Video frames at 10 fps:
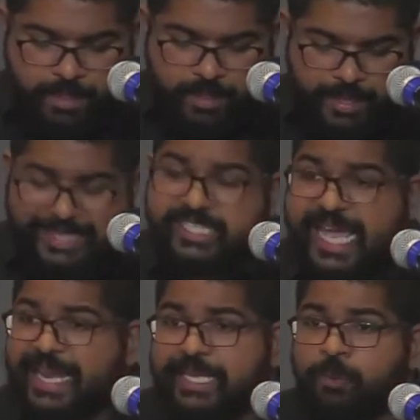And
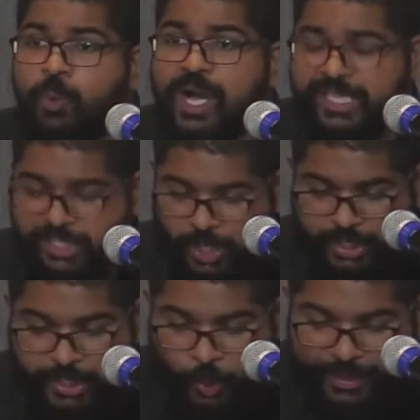sadly, work is not
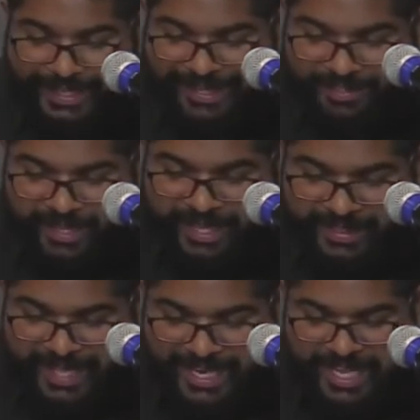the only thing
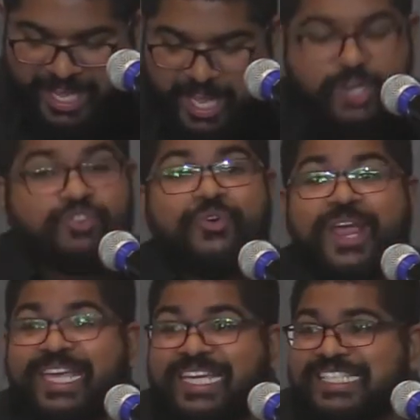that
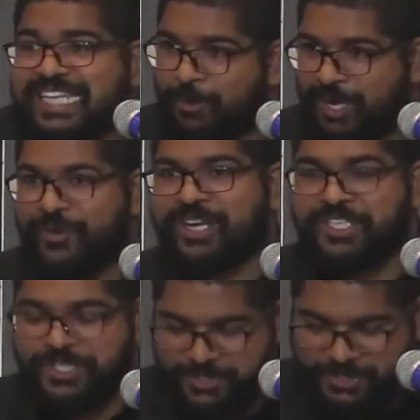drains our
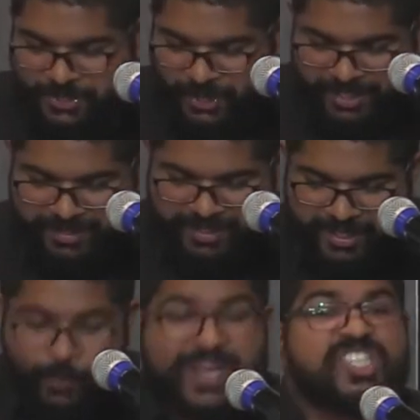gratitude to God.
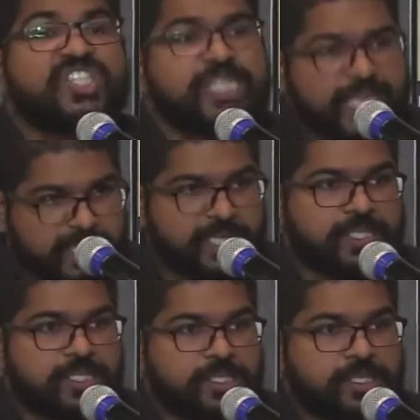When
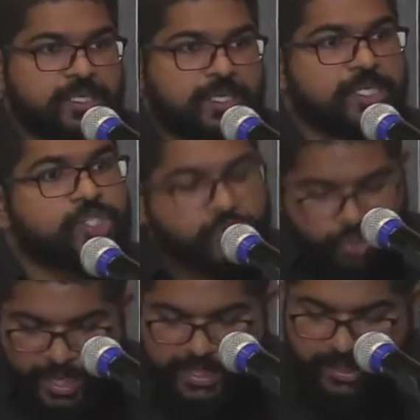sickness,
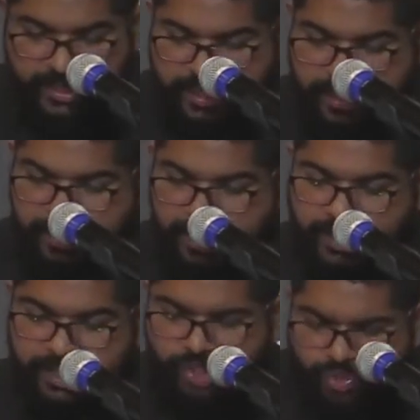struggles,
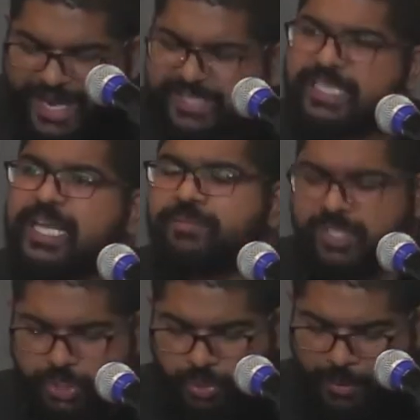stress comes
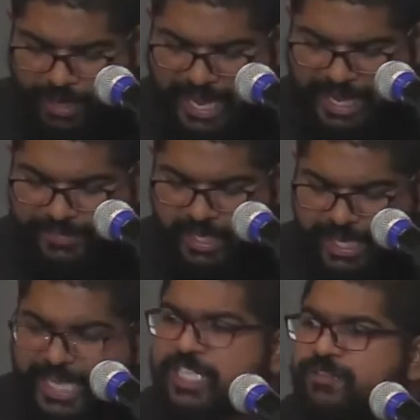into our lives,
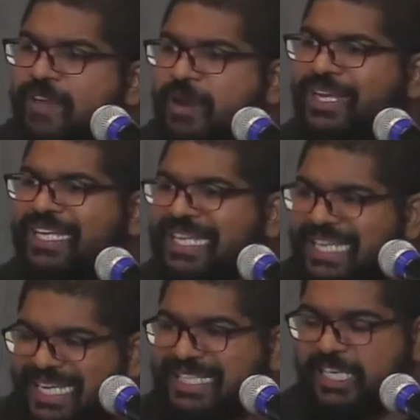it is very
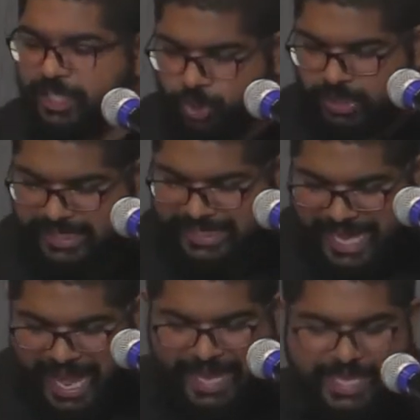easy to
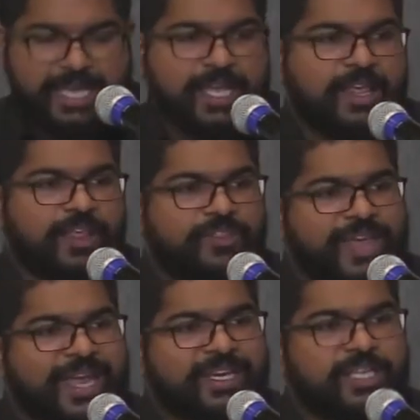sigh
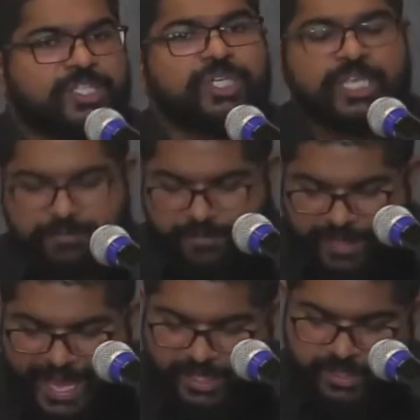than to give
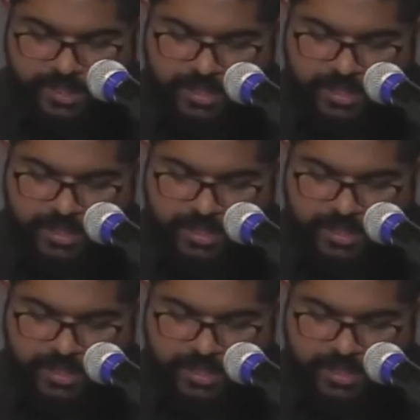thanks.